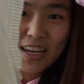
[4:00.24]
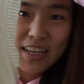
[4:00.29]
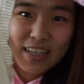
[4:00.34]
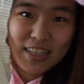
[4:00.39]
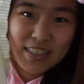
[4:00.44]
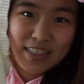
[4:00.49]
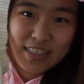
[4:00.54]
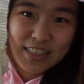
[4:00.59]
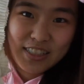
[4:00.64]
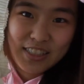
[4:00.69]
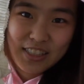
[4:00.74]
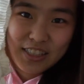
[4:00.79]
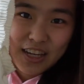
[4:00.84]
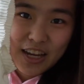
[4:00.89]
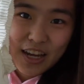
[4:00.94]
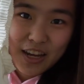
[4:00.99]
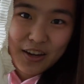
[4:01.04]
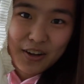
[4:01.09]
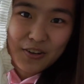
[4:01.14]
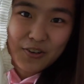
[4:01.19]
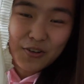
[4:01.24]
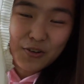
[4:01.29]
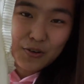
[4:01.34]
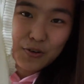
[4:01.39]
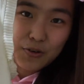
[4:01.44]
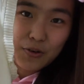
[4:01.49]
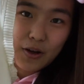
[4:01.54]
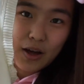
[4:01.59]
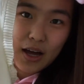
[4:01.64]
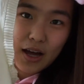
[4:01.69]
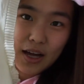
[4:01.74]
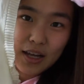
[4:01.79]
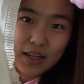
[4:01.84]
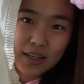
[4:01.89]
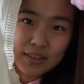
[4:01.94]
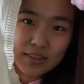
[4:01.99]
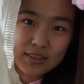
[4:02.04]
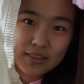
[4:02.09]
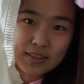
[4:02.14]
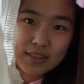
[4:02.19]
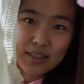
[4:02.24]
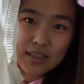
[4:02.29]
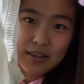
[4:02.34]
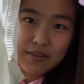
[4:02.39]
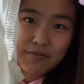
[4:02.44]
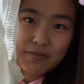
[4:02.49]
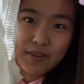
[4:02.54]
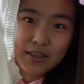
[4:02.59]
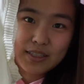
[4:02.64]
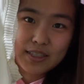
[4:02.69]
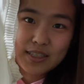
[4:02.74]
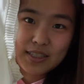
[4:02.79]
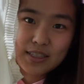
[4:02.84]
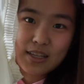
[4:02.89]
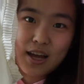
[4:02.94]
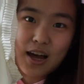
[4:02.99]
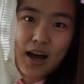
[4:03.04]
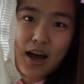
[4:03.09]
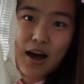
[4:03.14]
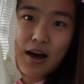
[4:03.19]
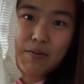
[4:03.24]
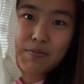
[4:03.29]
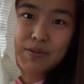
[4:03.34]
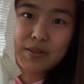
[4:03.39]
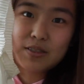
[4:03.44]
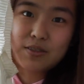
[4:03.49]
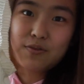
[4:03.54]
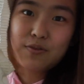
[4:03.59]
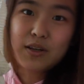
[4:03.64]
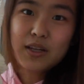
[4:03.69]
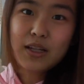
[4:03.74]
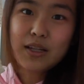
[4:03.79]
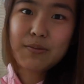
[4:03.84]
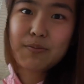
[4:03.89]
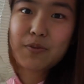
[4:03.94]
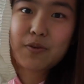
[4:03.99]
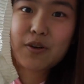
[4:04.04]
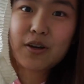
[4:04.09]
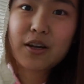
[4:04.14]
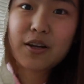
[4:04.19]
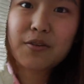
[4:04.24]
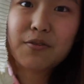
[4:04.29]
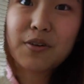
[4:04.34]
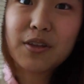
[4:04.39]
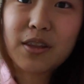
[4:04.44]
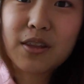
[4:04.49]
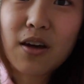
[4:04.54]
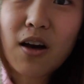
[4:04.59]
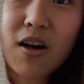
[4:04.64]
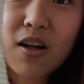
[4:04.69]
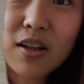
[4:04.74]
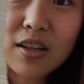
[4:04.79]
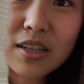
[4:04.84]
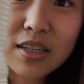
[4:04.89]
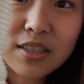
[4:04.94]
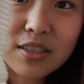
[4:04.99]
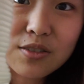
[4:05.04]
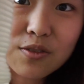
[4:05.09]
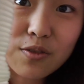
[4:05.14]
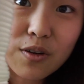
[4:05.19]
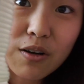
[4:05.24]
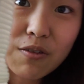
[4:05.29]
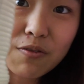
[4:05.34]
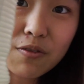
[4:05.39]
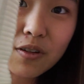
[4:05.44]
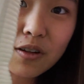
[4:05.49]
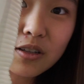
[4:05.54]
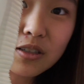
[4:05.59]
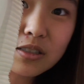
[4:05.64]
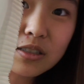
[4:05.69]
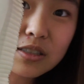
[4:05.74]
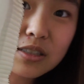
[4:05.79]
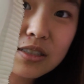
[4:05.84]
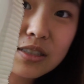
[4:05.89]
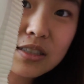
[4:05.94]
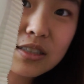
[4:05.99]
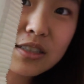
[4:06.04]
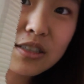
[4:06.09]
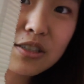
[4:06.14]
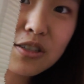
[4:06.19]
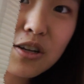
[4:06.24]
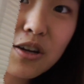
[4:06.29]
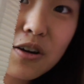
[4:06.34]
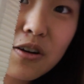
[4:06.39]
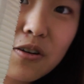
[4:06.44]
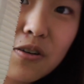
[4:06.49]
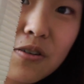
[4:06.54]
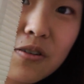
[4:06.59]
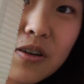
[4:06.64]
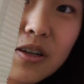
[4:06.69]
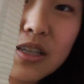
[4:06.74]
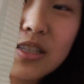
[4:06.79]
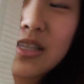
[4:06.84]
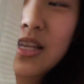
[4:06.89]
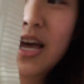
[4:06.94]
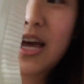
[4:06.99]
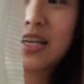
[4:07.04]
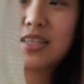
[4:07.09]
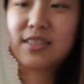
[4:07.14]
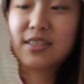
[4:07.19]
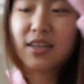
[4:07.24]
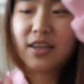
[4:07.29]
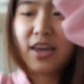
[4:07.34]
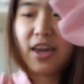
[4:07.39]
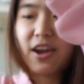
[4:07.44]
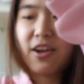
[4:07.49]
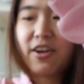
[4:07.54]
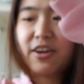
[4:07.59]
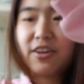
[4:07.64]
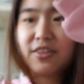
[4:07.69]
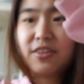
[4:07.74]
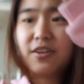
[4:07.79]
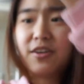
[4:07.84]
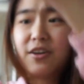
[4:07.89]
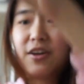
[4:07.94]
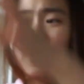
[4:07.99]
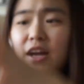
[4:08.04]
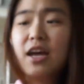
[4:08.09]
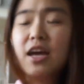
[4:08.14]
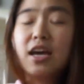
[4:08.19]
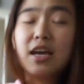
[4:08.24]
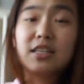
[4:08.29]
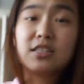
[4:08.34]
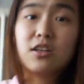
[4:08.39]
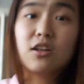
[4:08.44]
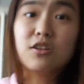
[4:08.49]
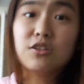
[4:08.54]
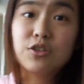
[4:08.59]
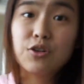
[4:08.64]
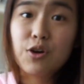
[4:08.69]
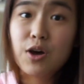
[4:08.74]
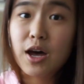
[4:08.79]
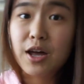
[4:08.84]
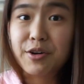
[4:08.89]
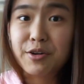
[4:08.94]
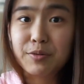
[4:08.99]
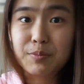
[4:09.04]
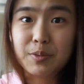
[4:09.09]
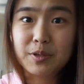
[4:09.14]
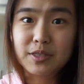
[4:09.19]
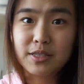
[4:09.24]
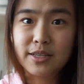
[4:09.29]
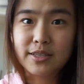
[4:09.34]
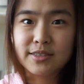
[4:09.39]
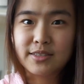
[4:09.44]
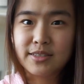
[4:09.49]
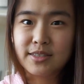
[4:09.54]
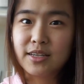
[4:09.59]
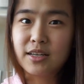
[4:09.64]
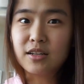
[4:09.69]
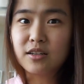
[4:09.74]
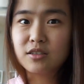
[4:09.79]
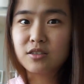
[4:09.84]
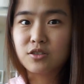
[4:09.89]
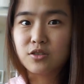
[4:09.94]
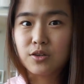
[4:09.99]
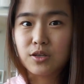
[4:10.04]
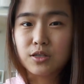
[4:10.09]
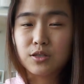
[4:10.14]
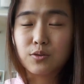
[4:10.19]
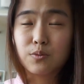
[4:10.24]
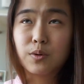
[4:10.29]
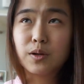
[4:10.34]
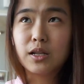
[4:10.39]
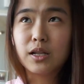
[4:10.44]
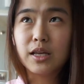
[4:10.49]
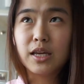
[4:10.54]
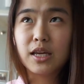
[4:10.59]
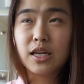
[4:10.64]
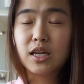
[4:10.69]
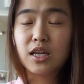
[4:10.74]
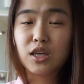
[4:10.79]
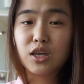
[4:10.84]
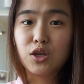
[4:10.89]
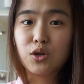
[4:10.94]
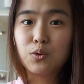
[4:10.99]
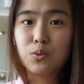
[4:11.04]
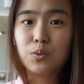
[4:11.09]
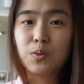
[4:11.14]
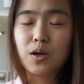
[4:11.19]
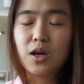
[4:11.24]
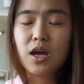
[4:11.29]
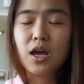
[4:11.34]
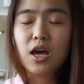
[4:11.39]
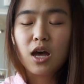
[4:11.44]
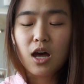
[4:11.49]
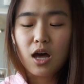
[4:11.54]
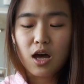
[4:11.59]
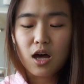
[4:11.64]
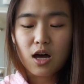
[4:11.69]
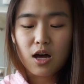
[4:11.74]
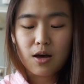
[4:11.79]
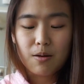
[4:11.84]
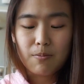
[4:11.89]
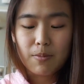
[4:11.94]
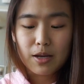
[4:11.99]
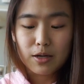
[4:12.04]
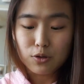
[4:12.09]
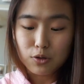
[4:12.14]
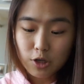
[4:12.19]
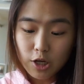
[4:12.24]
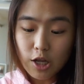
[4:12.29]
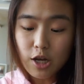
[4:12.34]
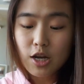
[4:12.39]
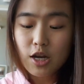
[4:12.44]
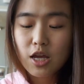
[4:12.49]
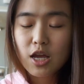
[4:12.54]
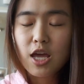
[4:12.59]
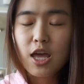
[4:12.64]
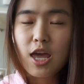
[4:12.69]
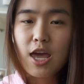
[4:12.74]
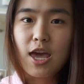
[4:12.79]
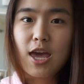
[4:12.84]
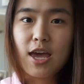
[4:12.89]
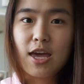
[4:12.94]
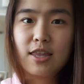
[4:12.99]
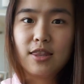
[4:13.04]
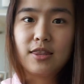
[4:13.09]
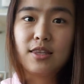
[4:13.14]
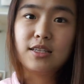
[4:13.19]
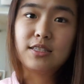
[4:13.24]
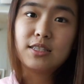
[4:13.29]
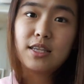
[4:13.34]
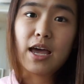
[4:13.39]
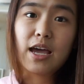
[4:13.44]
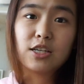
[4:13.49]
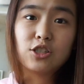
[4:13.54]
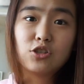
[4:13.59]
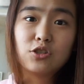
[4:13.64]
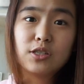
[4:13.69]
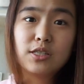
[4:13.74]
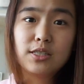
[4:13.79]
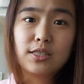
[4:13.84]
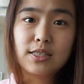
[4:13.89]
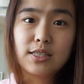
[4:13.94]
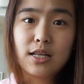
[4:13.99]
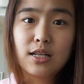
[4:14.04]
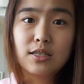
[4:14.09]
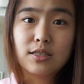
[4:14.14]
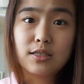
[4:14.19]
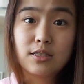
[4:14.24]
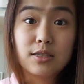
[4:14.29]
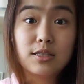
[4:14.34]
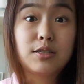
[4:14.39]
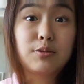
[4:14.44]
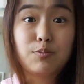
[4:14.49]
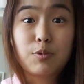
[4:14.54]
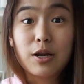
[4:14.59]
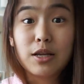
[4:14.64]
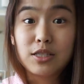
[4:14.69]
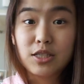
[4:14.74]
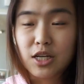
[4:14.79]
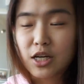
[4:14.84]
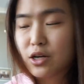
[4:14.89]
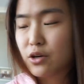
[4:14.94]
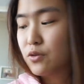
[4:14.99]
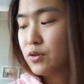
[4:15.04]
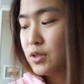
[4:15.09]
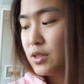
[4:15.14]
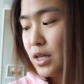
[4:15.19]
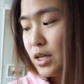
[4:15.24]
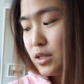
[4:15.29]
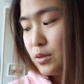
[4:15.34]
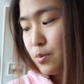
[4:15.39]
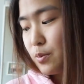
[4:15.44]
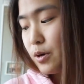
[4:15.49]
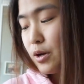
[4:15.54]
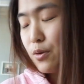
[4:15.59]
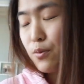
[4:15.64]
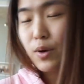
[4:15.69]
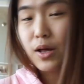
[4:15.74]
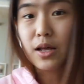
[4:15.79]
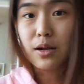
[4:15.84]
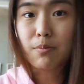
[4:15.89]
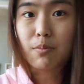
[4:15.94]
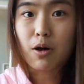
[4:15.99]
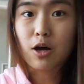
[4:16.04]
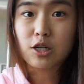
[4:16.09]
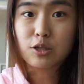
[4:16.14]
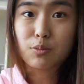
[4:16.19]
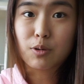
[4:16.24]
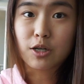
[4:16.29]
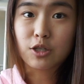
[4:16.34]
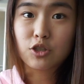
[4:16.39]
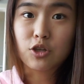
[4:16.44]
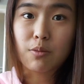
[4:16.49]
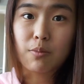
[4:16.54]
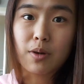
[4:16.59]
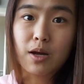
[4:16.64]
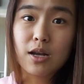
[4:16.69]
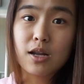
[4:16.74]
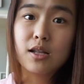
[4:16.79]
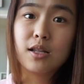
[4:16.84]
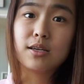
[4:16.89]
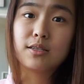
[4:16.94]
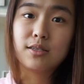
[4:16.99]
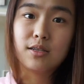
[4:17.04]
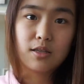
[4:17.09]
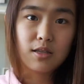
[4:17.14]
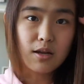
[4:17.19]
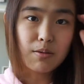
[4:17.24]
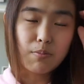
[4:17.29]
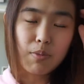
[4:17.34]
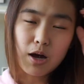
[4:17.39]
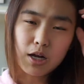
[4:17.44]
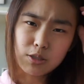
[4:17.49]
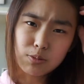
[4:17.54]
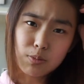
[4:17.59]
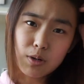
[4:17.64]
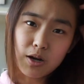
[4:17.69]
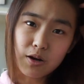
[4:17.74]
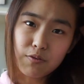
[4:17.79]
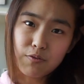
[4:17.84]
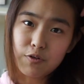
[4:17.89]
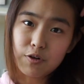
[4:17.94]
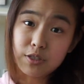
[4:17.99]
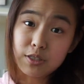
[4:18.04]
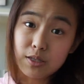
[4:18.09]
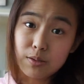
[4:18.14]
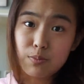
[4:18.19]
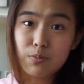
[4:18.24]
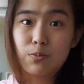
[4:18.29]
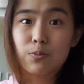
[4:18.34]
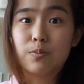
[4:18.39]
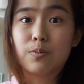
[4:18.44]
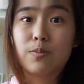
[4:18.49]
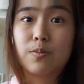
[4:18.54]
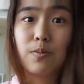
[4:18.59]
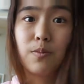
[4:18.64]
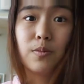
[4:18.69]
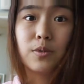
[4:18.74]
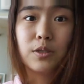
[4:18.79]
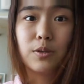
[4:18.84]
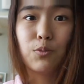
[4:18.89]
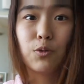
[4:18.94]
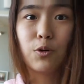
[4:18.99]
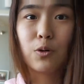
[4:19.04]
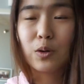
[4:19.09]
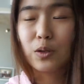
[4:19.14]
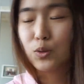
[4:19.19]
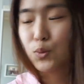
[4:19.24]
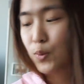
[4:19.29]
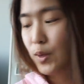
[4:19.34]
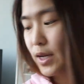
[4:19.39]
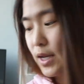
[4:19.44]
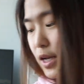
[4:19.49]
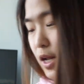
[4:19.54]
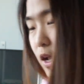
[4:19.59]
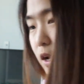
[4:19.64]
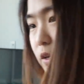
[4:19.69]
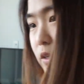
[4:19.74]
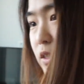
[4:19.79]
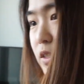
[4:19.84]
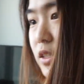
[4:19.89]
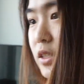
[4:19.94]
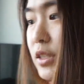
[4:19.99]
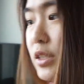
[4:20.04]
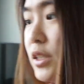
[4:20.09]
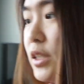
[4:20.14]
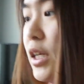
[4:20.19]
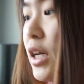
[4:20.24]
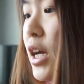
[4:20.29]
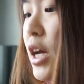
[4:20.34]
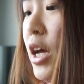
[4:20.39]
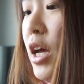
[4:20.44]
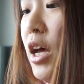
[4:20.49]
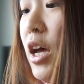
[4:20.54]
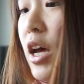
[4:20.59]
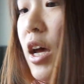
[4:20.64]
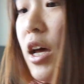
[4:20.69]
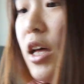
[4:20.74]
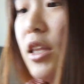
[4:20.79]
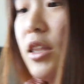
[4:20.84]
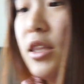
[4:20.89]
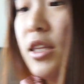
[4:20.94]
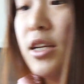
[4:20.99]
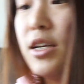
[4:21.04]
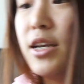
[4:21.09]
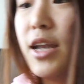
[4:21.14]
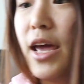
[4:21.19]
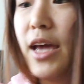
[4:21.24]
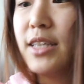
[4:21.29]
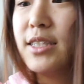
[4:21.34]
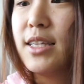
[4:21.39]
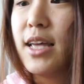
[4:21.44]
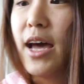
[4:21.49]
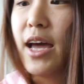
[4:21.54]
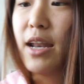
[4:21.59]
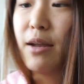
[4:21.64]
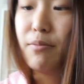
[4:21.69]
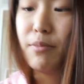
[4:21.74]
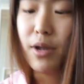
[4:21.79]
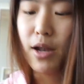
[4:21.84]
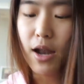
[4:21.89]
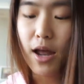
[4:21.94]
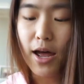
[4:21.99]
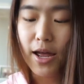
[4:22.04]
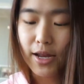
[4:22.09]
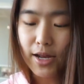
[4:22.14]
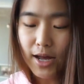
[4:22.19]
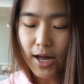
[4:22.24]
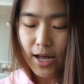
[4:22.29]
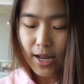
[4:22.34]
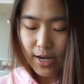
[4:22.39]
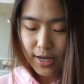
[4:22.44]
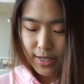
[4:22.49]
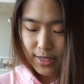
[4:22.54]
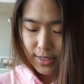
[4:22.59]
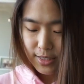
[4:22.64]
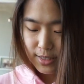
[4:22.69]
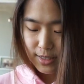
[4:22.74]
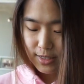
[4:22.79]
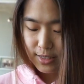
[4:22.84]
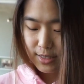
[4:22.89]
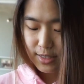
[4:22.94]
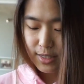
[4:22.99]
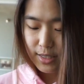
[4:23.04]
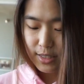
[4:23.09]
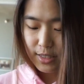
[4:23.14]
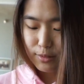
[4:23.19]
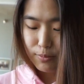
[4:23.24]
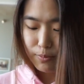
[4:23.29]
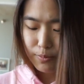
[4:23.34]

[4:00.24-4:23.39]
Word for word: This J. Crew uh, sleeveless top. It's really pretty with all these ruffles. You know, it has a character. It's also 100% silk, so it's really cute um, and good and this actually sells this brand J Crew sells pretty well in Poshmark so I'm gonna list it in Poshmark for some somewhere around $20 the next item that I got is this